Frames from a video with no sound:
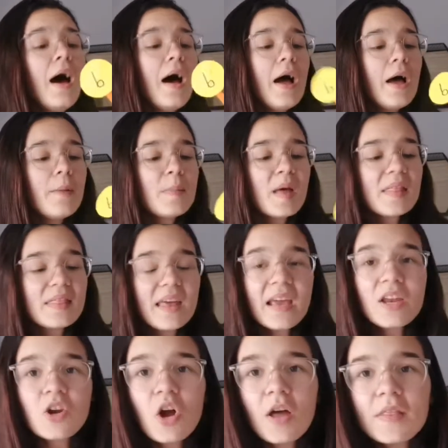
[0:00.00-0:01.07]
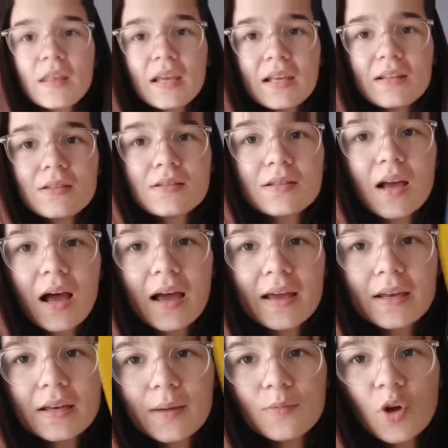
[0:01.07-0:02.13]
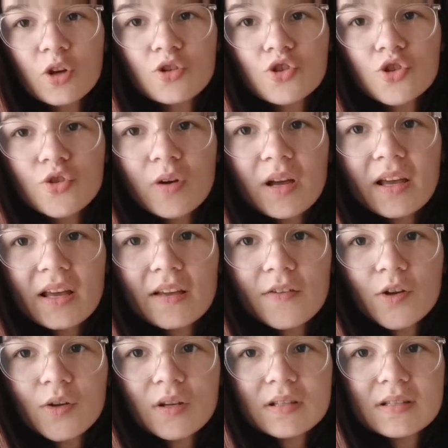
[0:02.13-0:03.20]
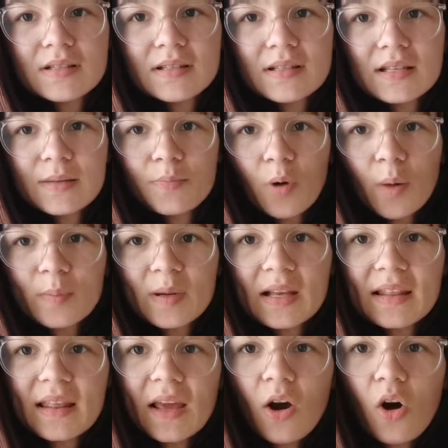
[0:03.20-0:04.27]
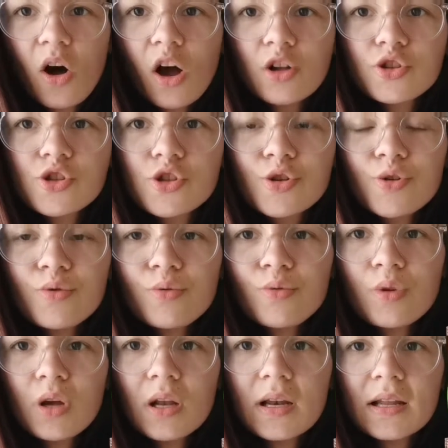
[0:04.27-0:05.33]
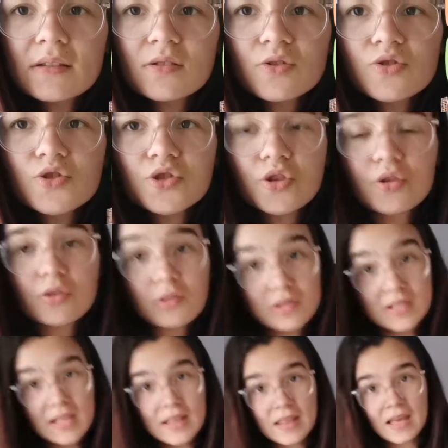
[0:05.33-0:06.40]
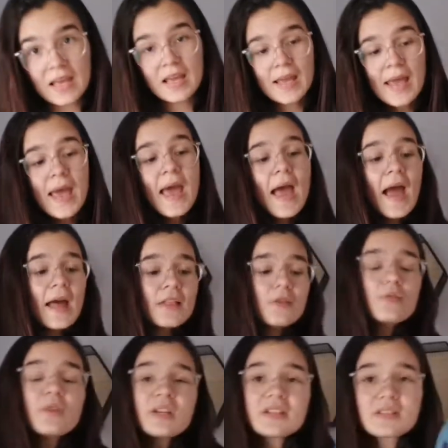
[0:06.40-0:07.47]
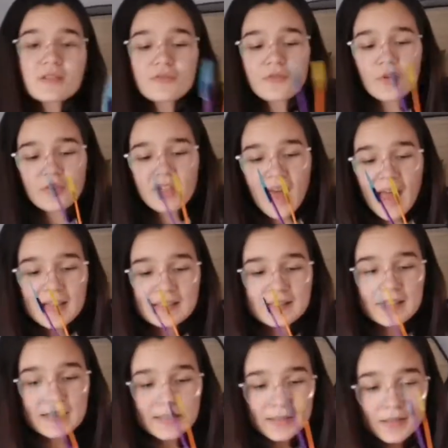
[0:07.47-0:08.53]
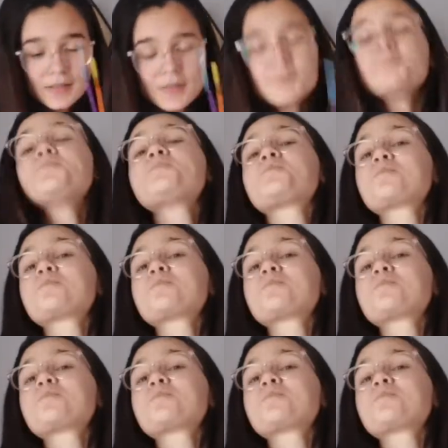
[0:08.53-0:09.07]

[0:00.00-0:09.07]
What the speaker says: Then on the inside, I'm not sure if you can see properly, there are 2 little circles in there. And the reason for that is